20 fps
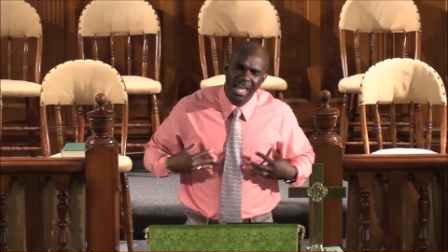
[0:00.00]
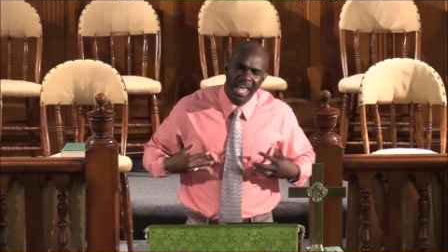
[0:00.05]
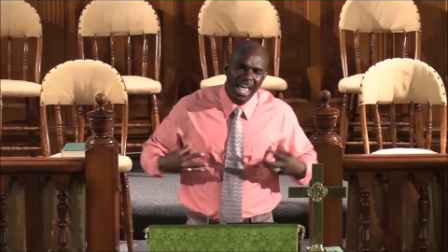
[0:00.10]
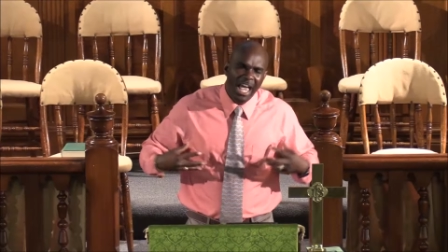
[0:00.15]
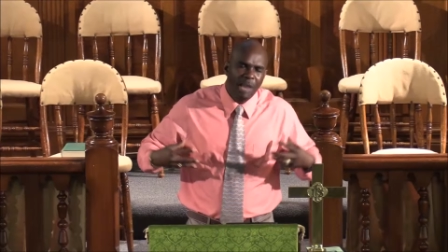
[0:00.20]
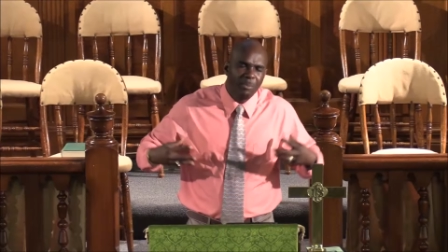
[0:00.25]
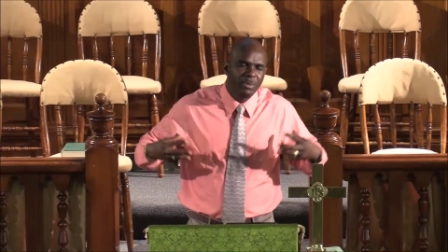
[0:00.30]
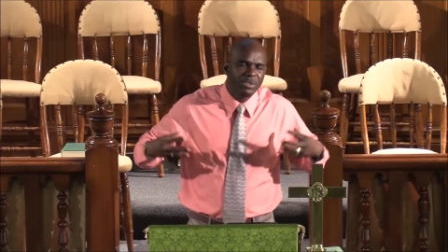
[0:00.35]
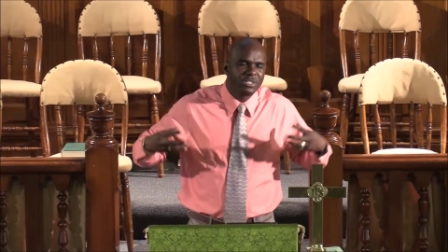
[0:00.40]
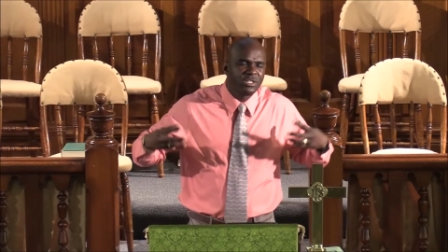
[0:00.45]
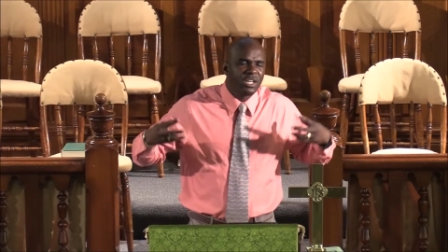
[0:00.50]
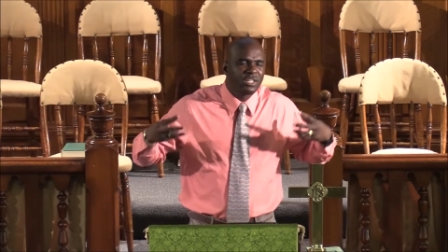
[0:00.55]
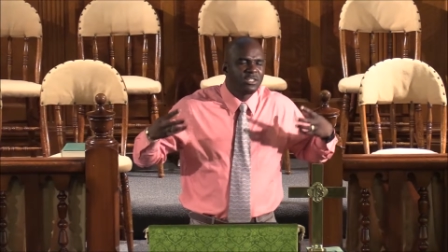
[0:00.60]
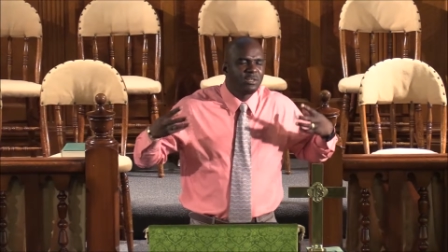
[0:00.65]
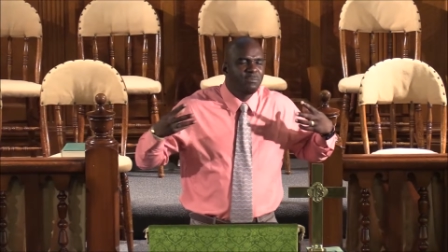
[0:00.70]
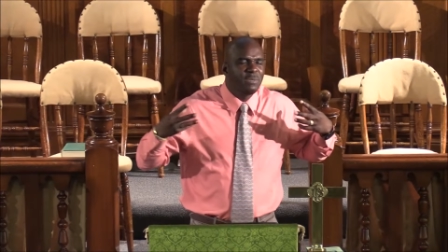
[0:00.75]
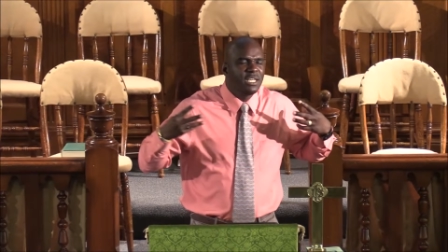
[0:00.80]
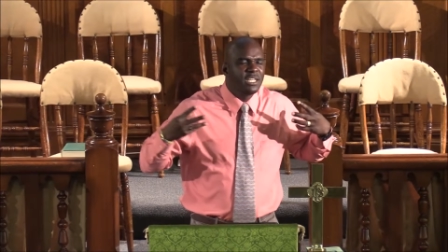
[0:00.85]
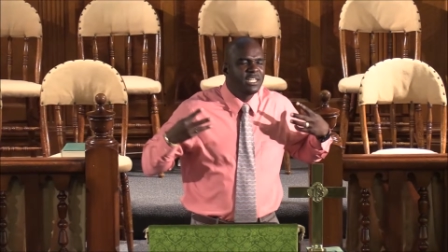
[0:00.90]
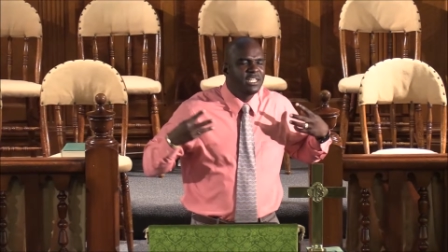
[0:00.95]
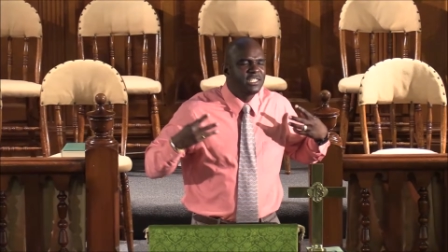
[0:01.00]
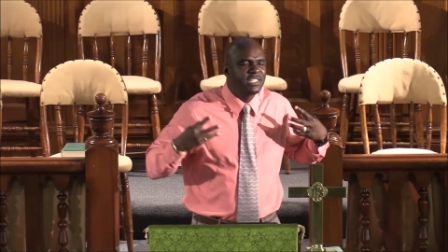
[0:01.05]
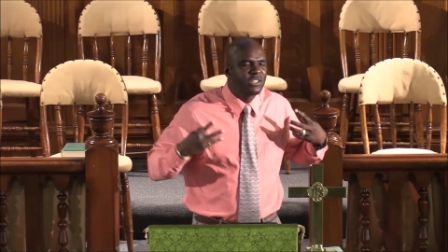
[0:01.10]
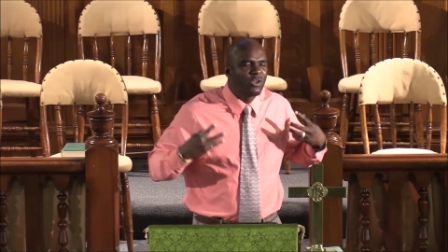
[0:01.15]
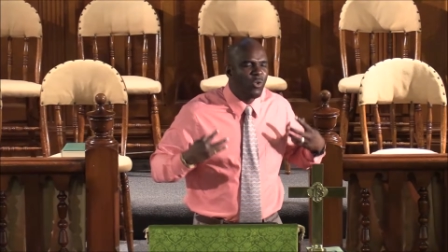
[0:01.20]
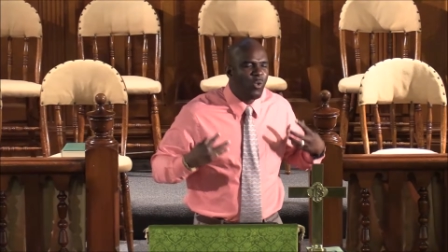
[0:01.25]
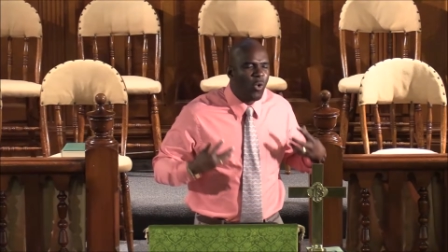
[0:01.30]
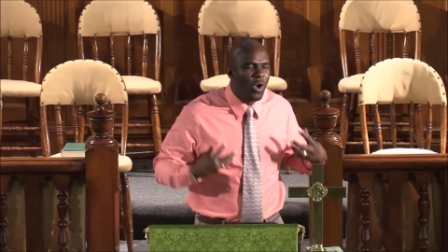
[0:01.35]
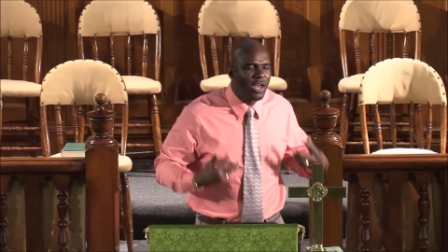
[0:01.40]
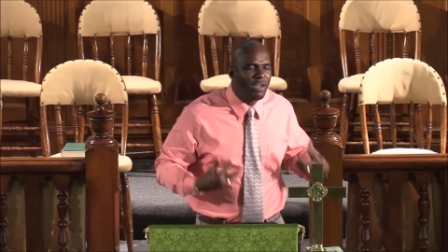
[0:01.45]
Help us not to be
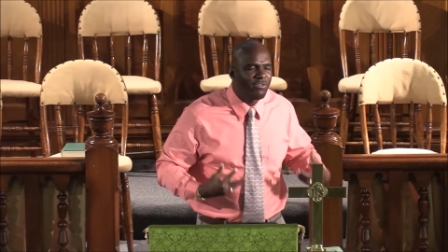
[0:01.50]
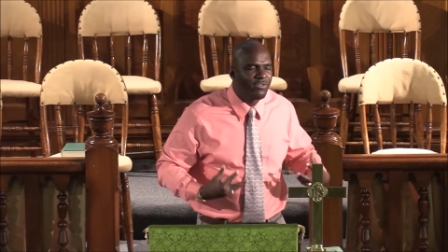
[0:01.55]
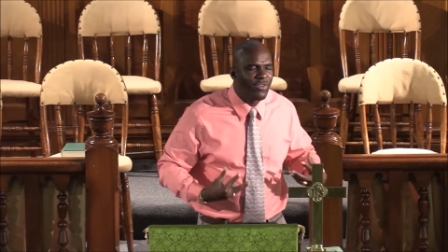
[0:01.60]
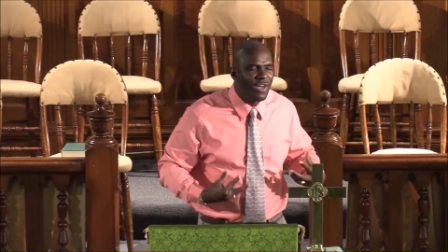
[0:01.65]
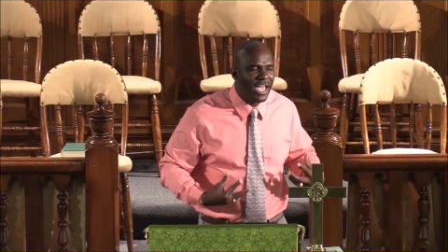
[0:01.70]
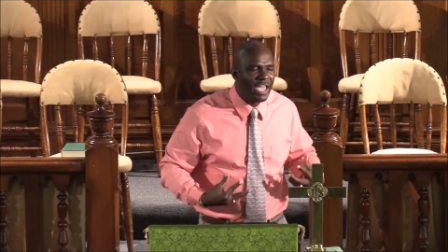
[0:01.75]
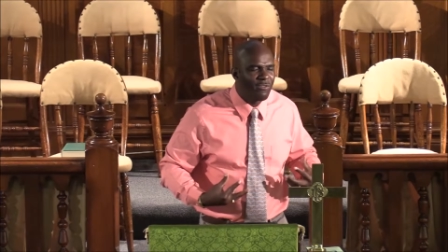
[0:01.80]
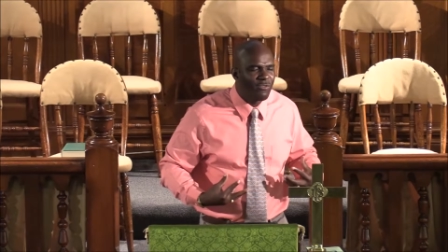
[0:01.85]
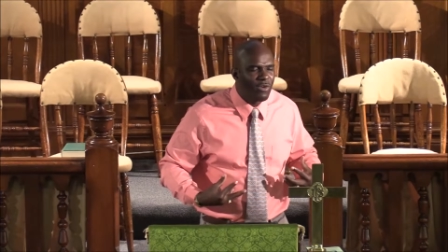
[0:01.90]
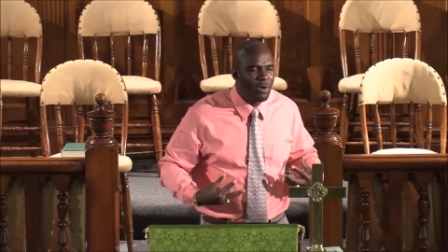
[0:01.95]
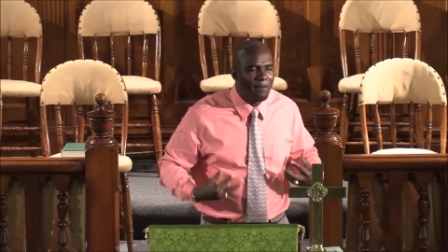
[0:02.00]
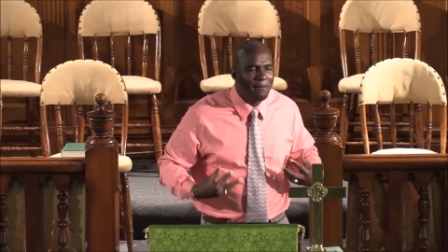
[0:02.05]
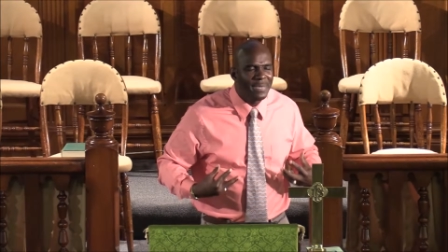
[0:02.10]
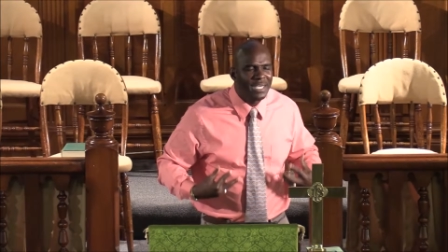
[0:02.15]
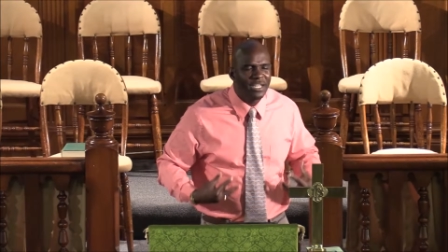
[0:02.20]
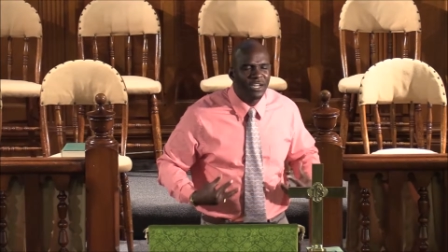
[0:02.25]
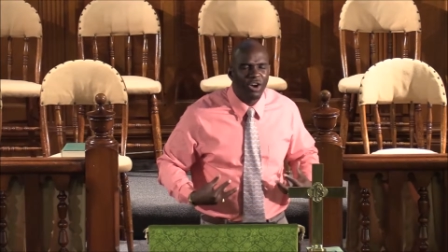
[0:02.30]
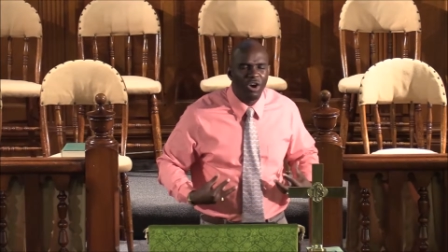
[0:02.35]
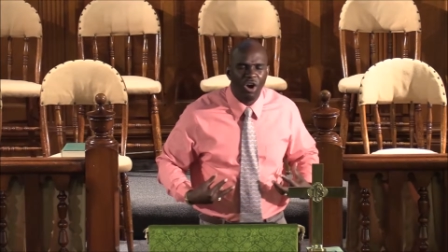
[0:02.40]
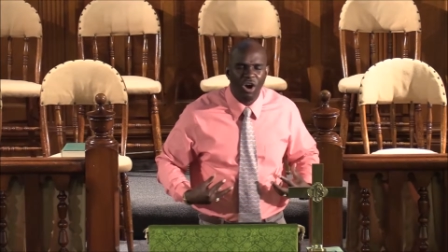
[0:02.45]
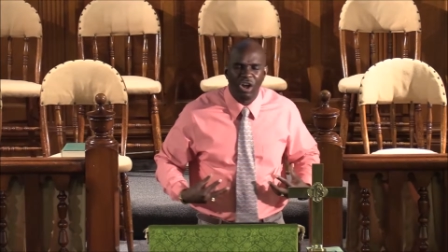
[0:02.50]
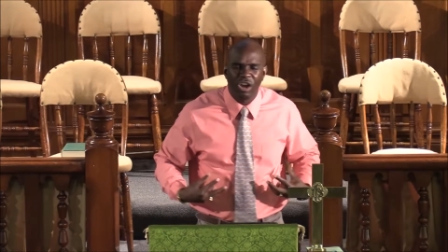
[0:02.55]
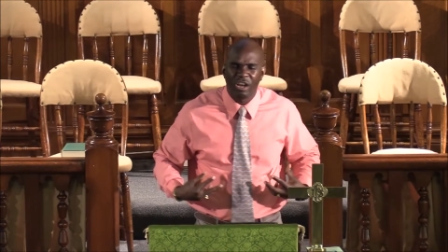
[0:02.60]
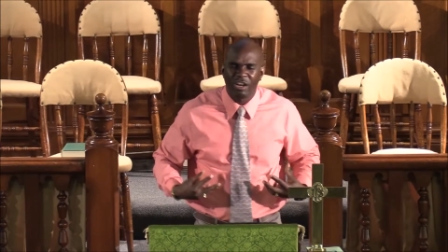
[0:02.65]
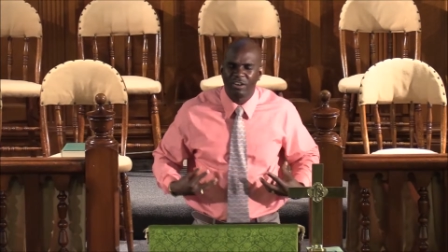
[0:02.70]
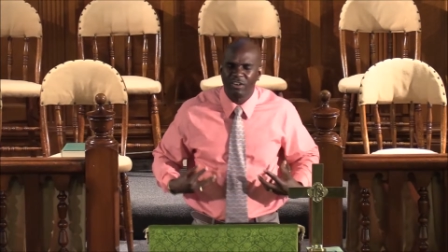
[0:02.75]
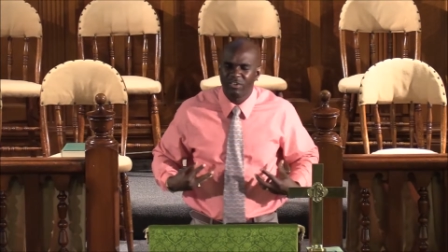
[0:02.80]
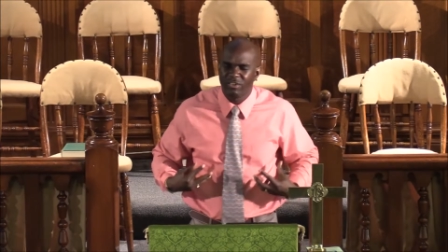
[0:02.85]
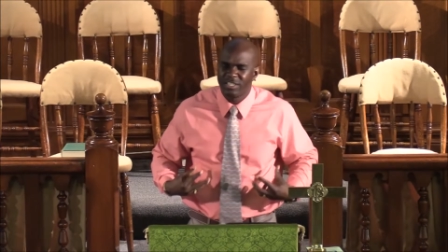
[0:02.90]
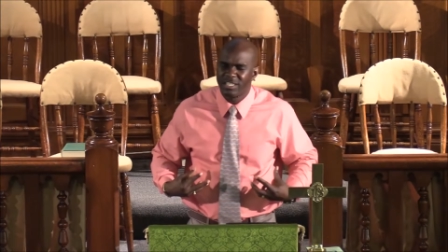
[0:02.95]
disqualified from being called a
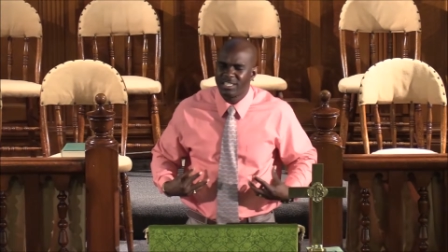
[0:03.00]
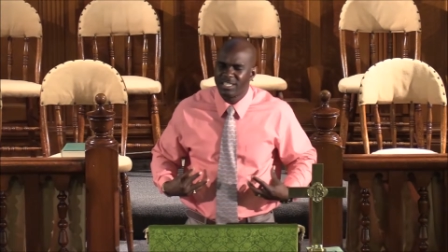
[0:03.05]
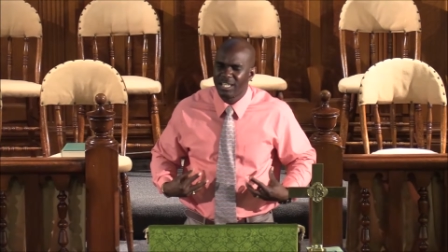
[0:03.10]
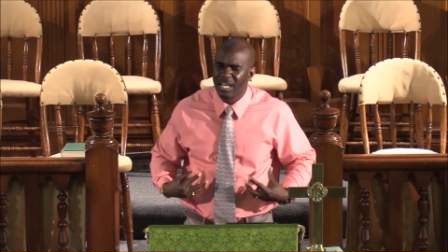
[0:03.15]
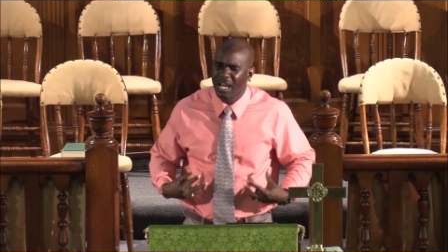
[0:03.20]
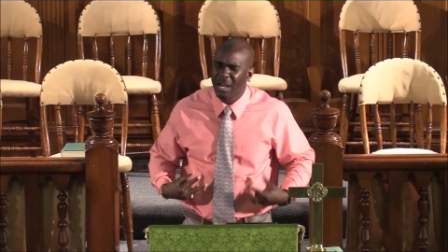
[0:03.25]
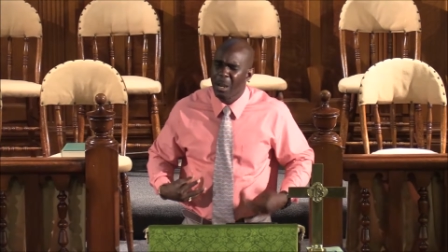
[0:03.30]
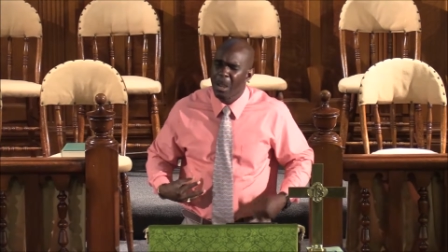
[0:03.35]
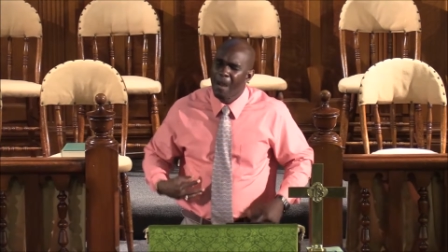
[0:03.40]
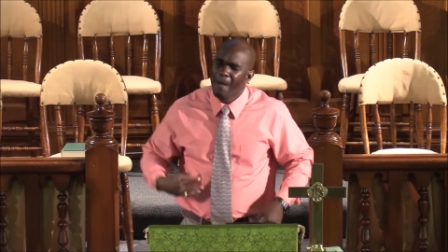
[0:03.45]
Christian